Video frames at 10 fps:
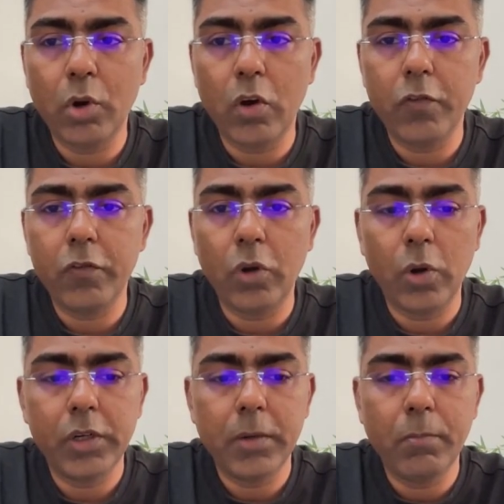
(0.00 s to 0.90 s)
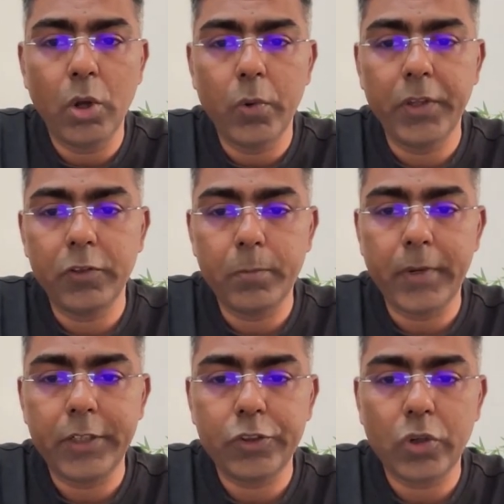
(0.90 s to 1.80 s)
of long-term borrowings
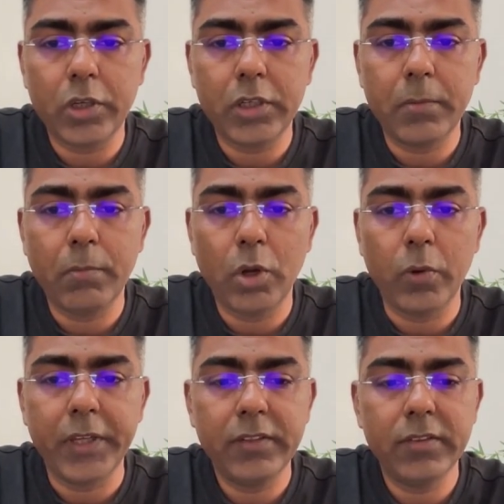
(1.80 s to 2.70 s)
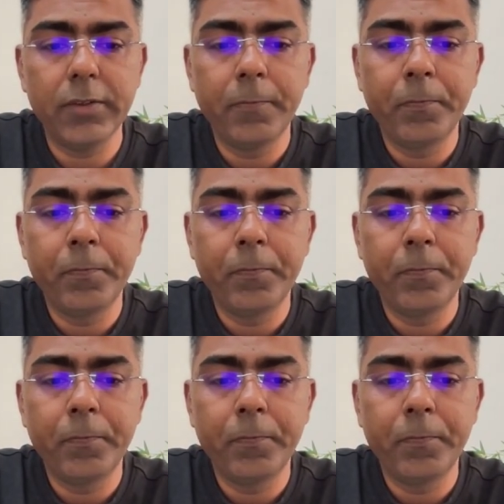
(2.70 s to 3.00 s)
plus short-term borrowings